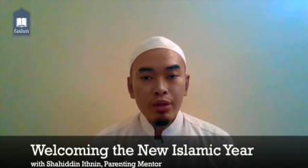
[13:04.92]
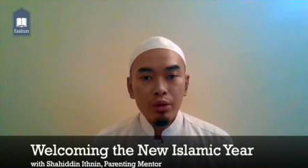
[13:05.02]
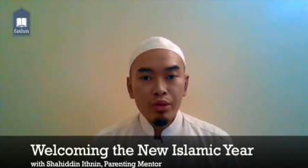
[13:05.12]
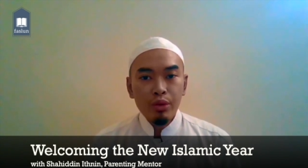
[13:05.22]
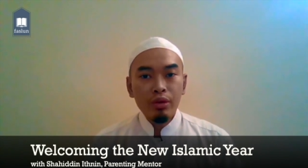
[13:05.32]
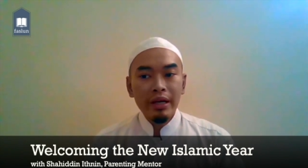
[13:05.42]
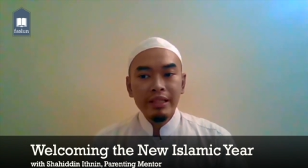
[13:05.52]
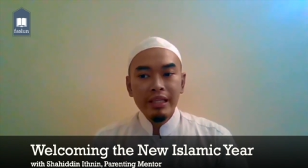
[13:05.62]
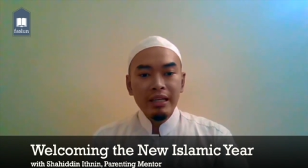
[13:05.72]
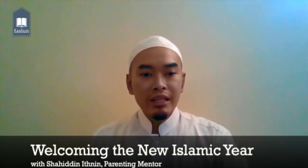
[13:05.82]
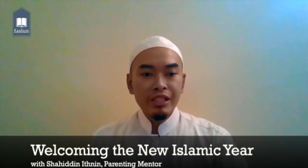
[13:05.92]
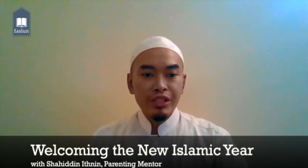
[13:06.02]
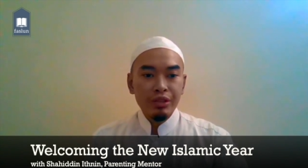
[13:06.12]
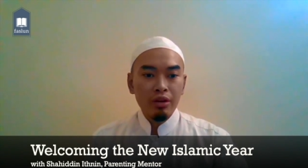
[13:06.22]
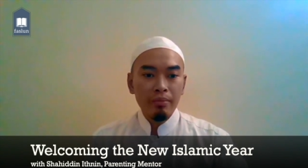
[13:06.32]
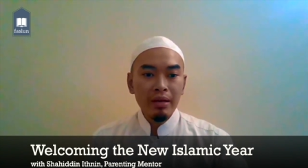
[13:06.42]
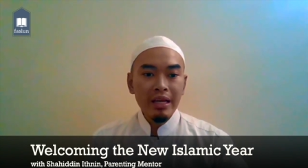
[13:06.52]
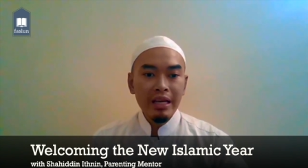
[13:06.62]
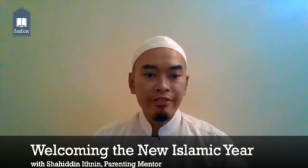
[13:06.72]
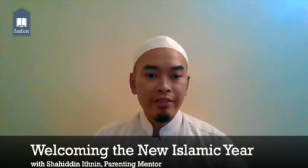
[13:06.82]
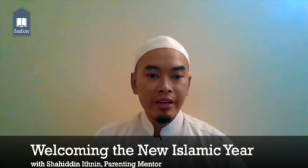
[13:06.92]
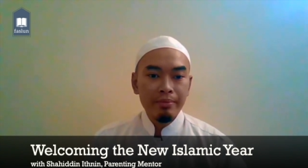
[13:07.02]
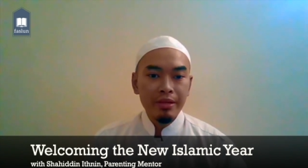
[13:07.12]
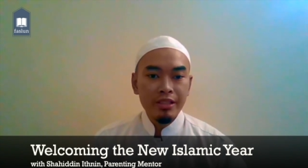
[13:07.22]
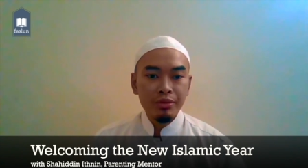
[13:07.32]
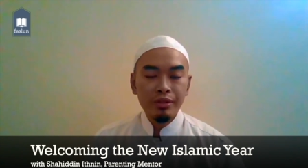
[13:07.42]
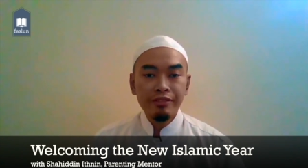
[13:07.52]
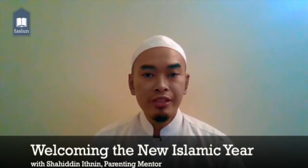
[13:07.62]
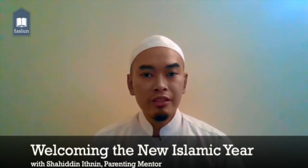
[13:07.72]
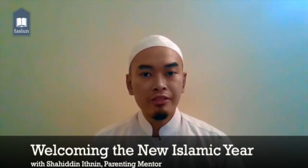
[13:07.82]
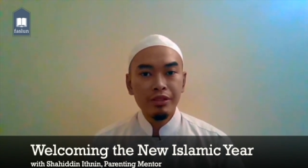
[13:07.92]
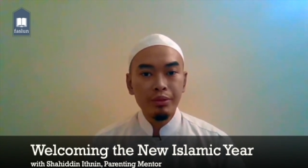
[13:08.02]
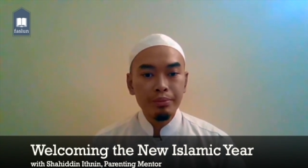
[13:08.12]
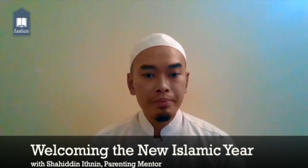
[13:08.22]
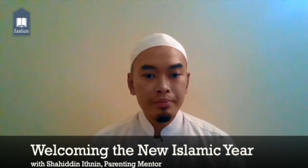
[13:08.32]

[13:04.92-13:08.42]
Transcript: your own dua in English or Malay if Arabic is too difficult for you.